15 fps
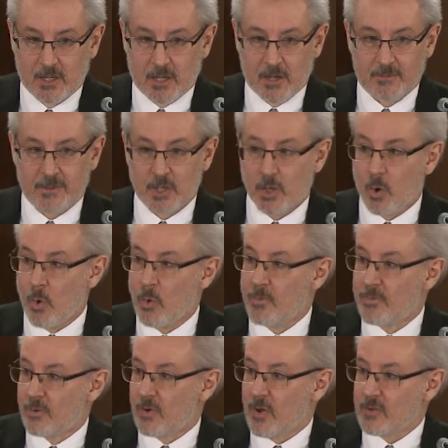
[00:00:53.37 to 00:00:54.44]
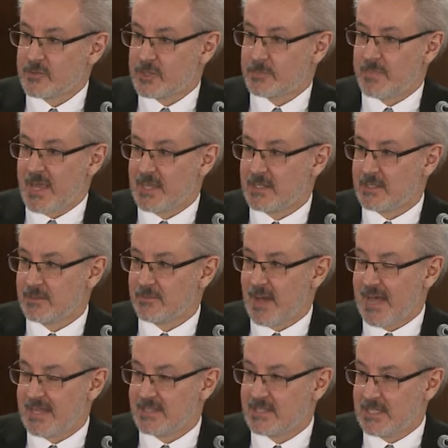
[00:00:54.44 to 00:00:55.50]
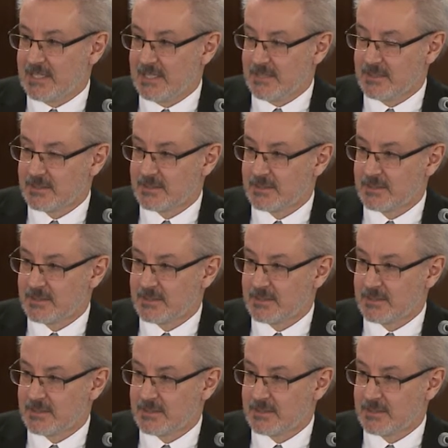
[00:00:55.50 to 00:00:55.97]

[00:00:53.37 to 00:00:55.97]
of the overall spend of IT,